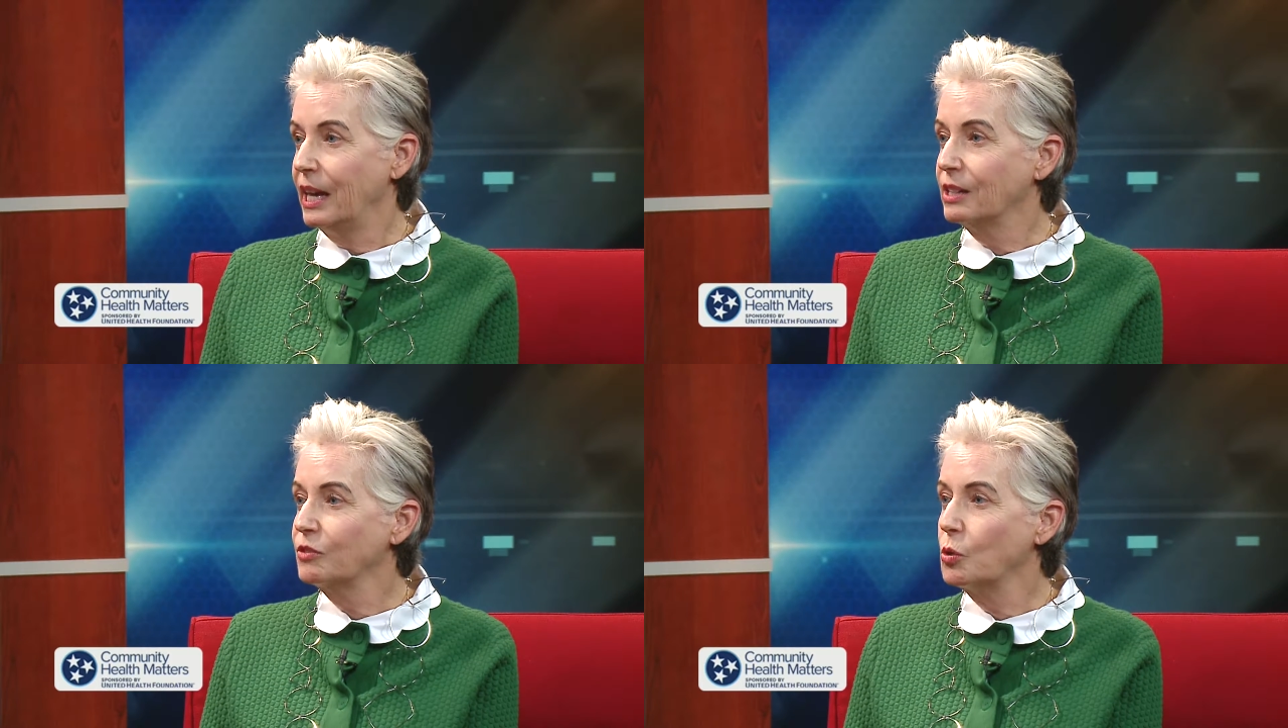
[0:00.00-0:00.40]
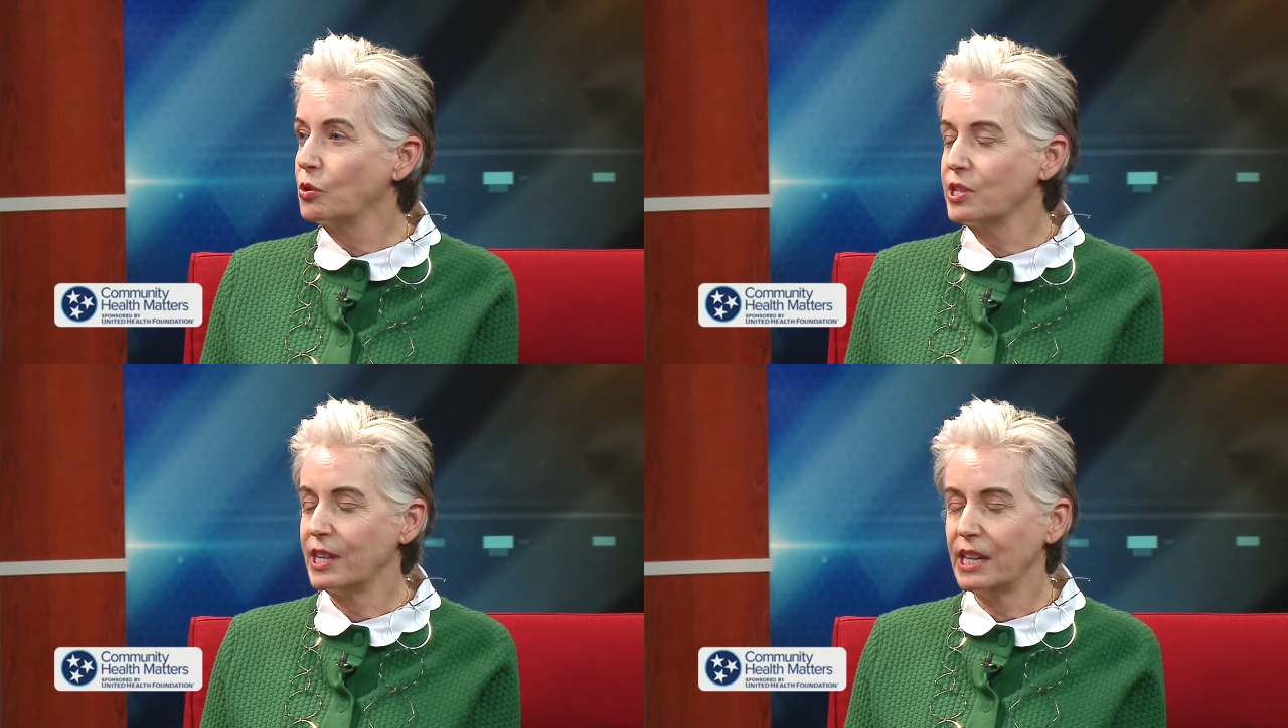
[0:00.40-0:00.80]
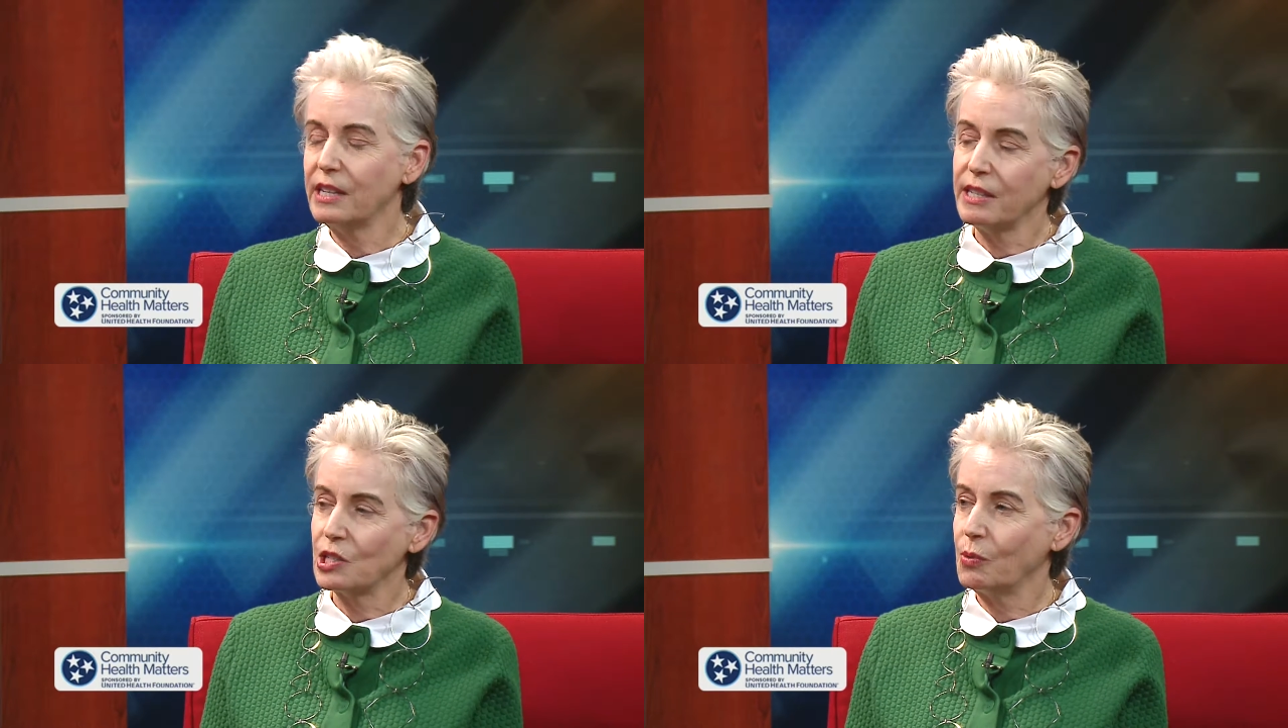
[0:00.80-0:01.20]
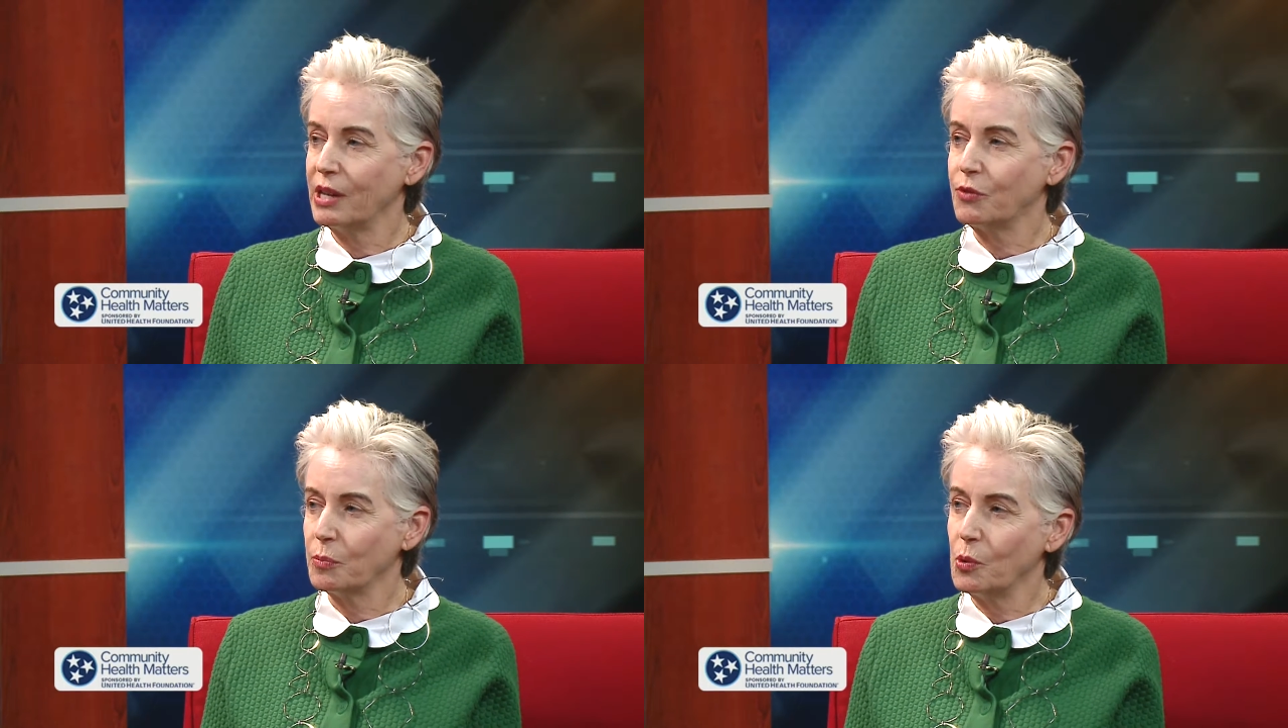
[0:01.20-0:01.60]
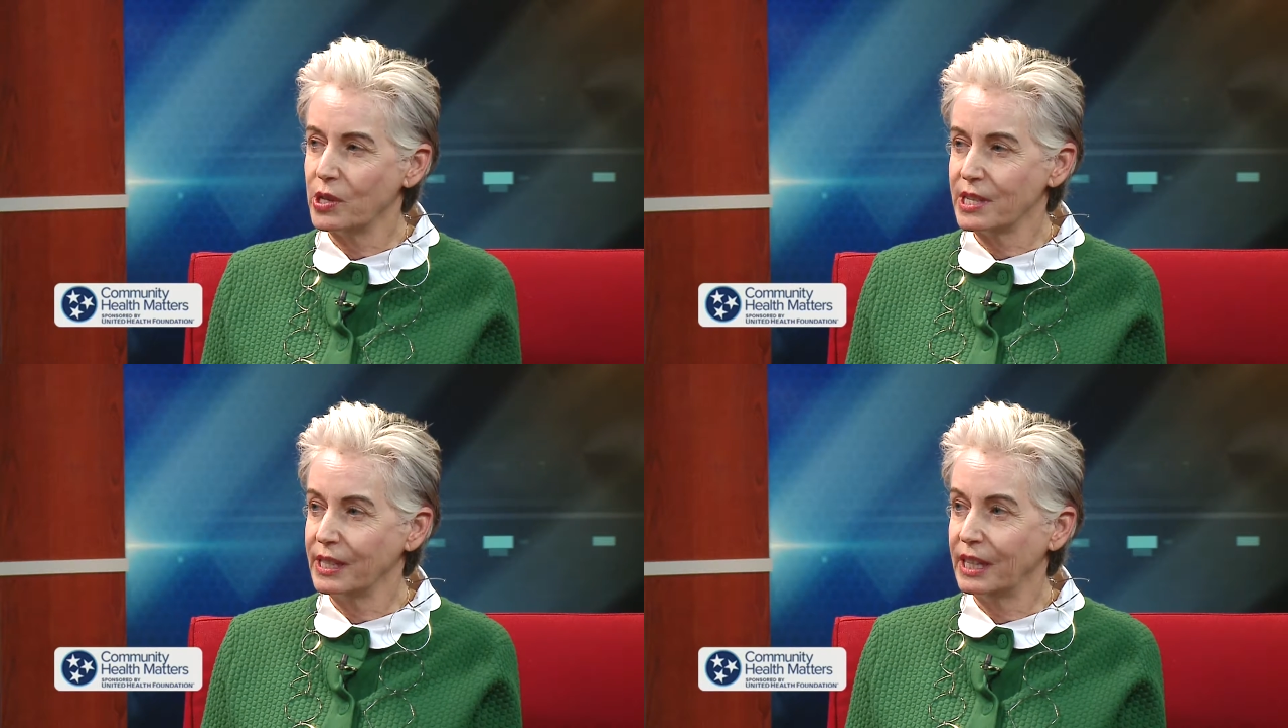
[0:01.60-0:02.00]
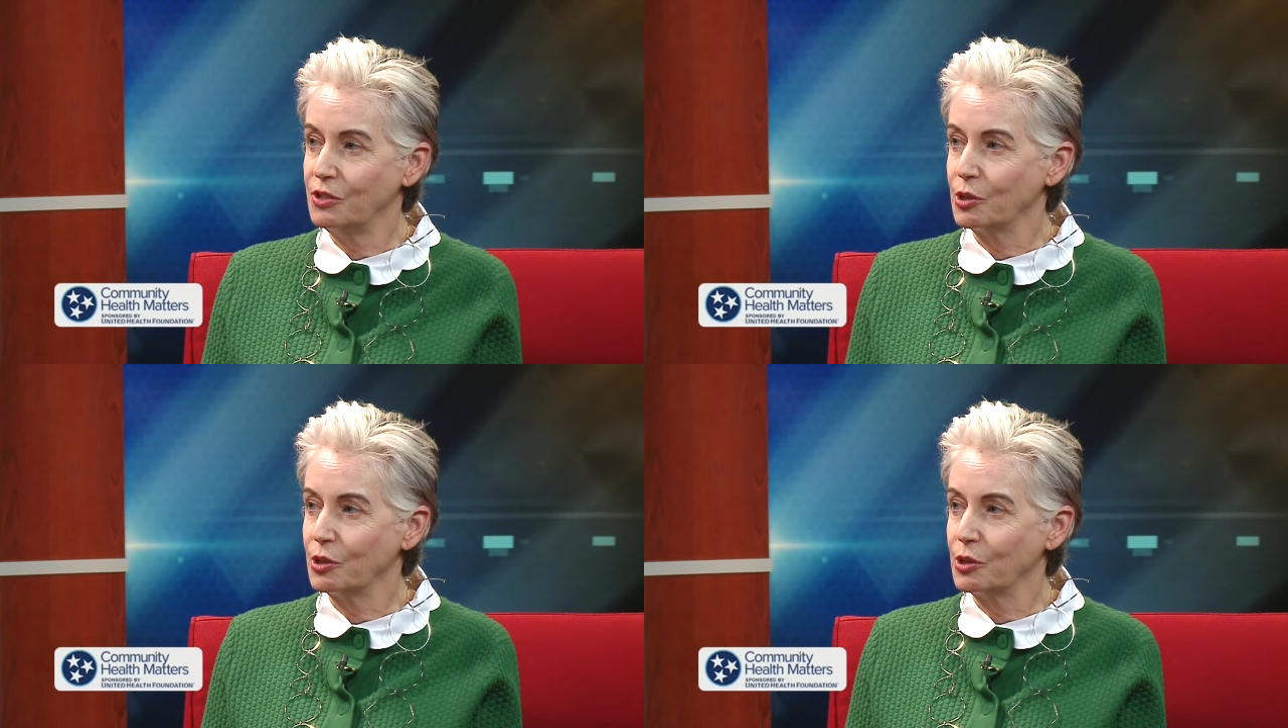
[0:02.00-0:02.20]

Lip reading: And of course, the easiest way for a poison to get